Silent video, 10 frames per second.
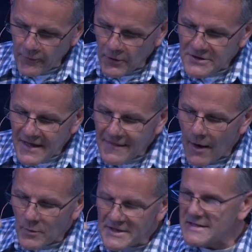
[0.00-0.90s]
The first thing
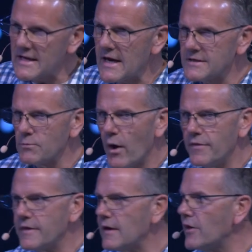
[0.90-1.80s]
that we see is
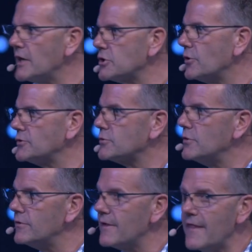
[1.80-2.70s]
one theological
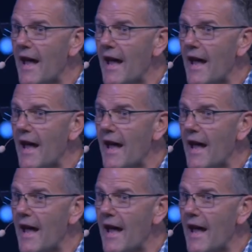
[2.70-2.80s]
truth,